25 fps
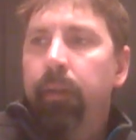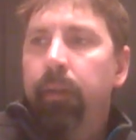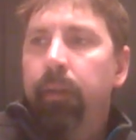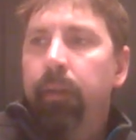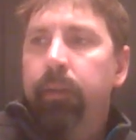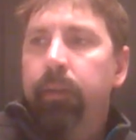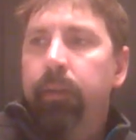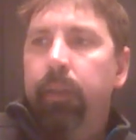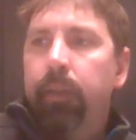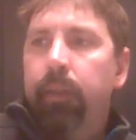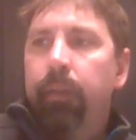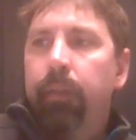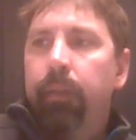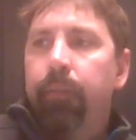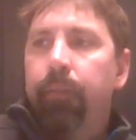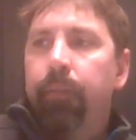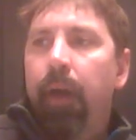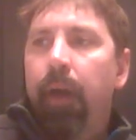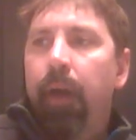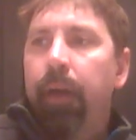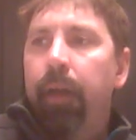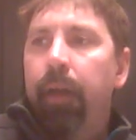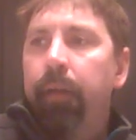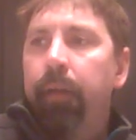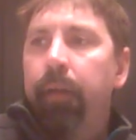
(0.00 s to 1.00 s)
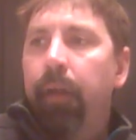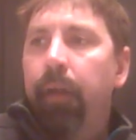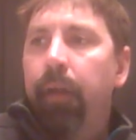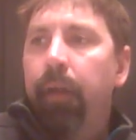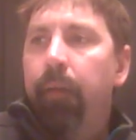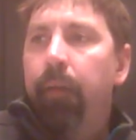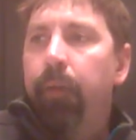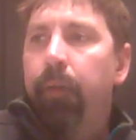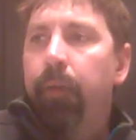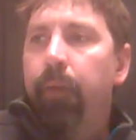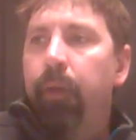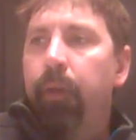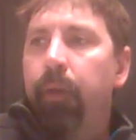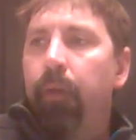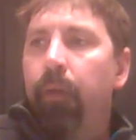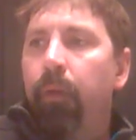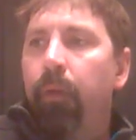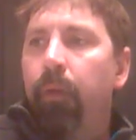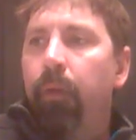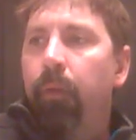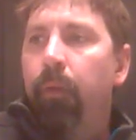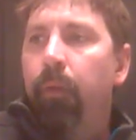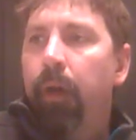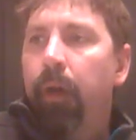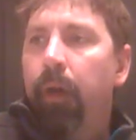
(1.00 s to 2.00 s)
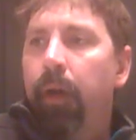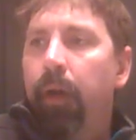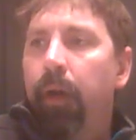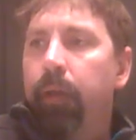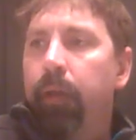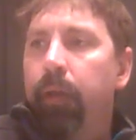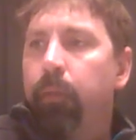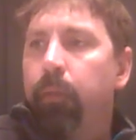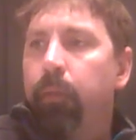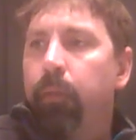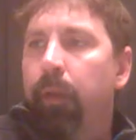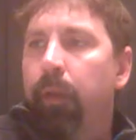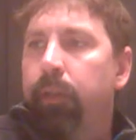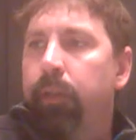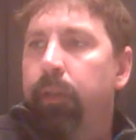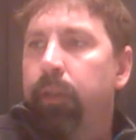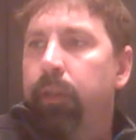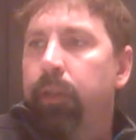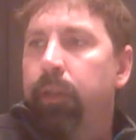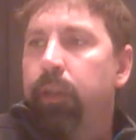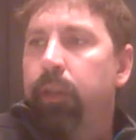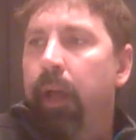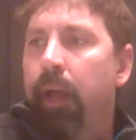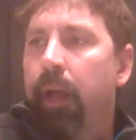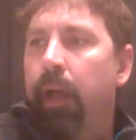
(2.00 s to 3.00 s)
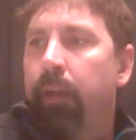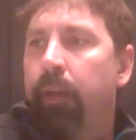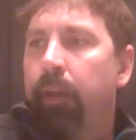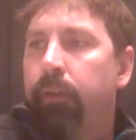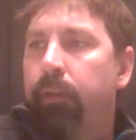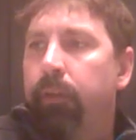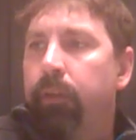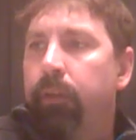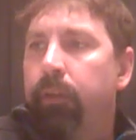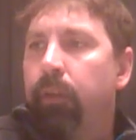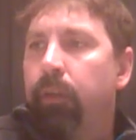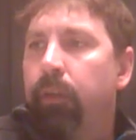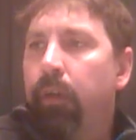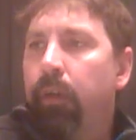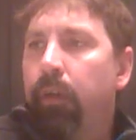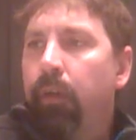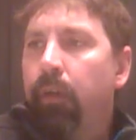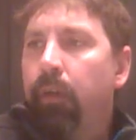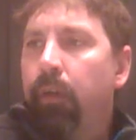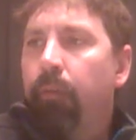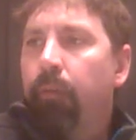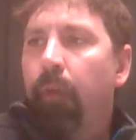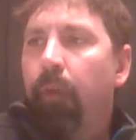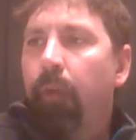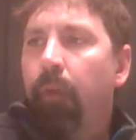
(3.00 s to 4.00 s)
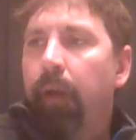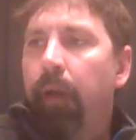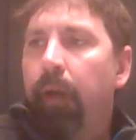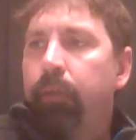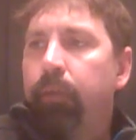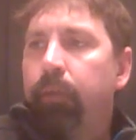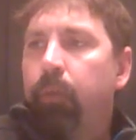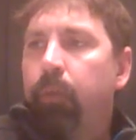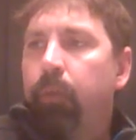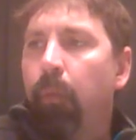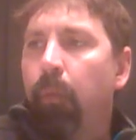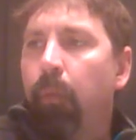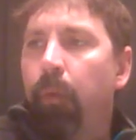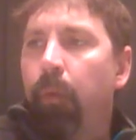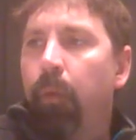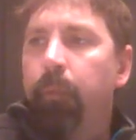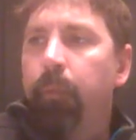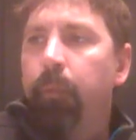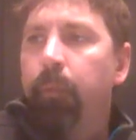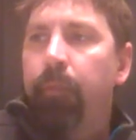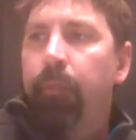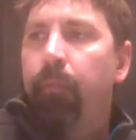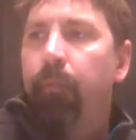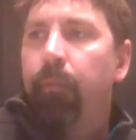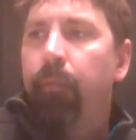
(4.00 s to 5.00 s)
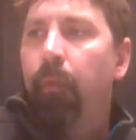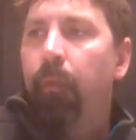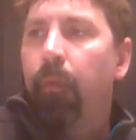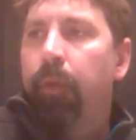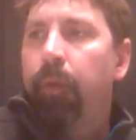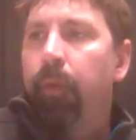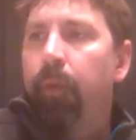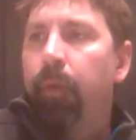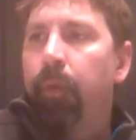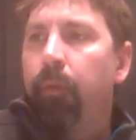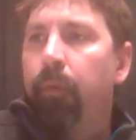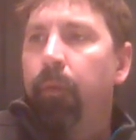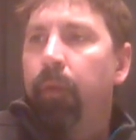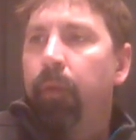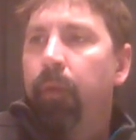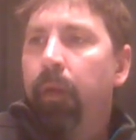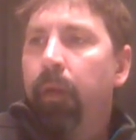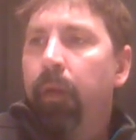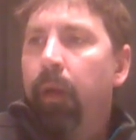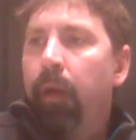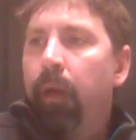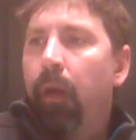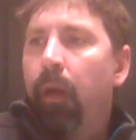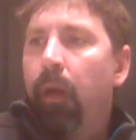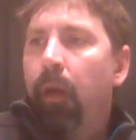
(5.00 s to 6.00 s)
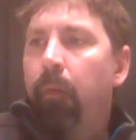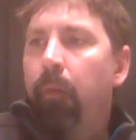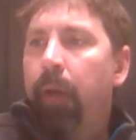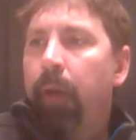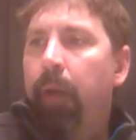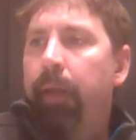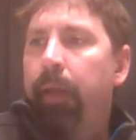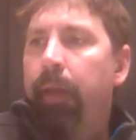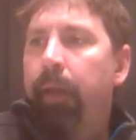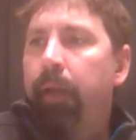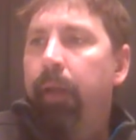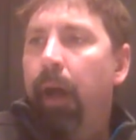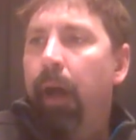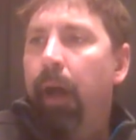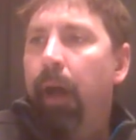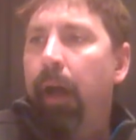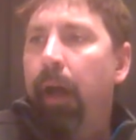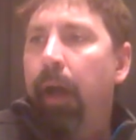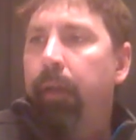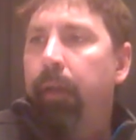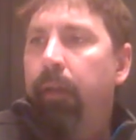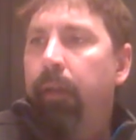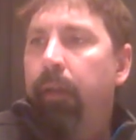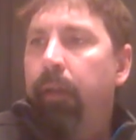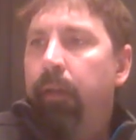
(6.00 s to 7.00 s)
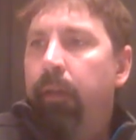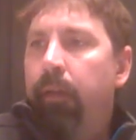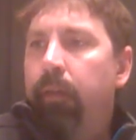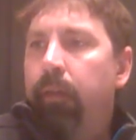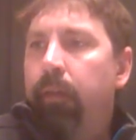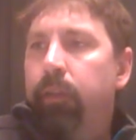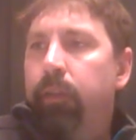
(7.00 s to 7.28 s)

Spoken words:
signifying a renewal as well as a challenge. For I have sworn before you, Almighty God, the